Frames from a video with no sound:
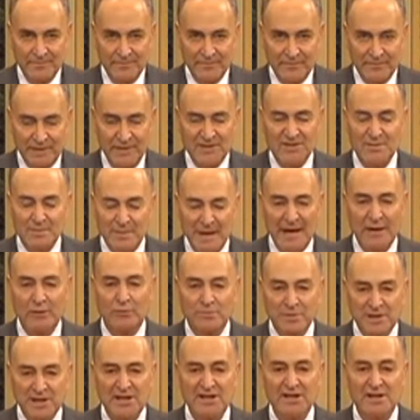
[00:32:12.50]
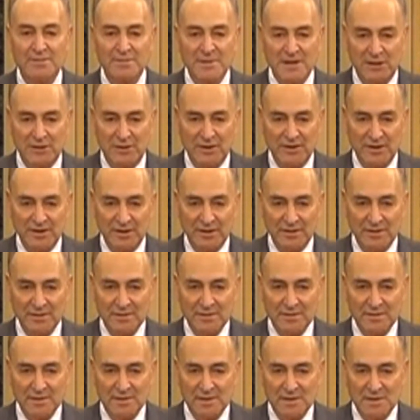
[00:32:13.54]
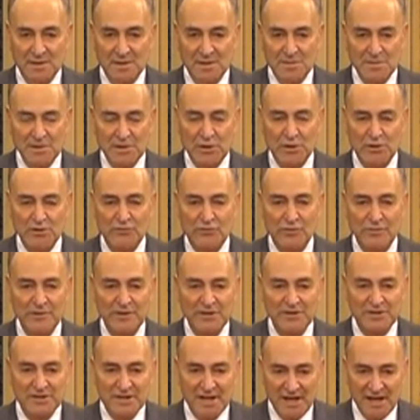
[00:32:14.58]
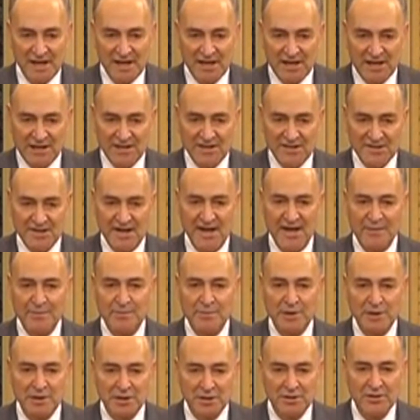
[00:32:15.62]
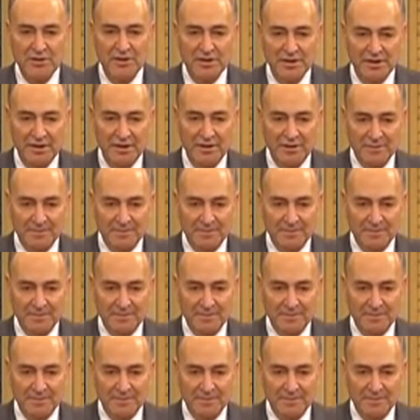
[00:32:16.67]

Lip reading: is about being an American. Because from the days at Bunker Hill,